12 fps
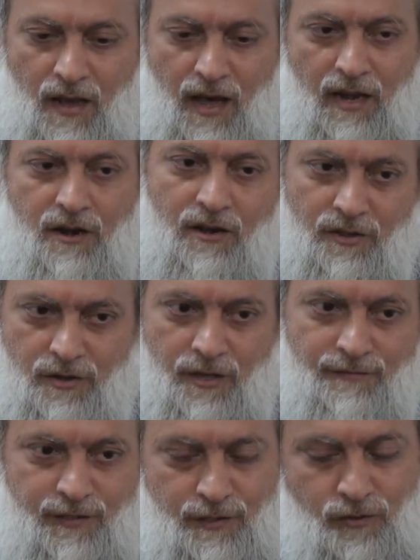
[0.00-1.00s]
Ali then
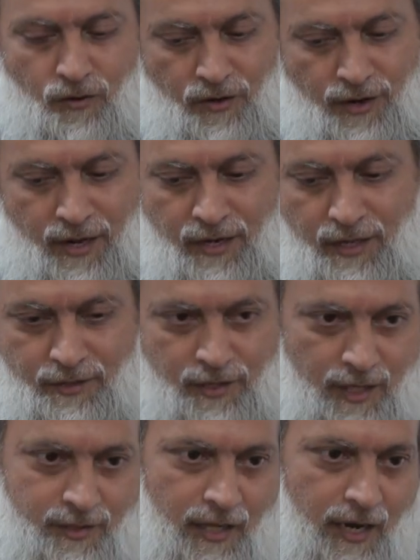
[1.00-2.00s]
gives this order and he
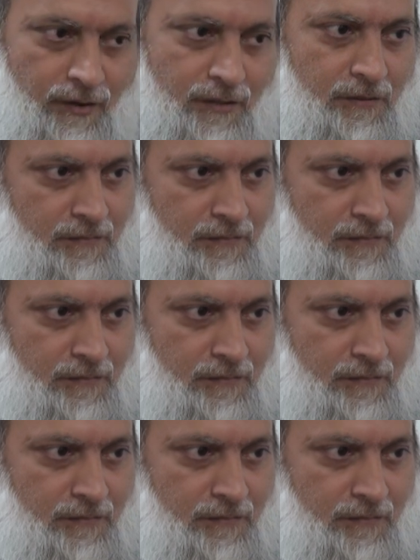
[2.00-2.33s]
sets out.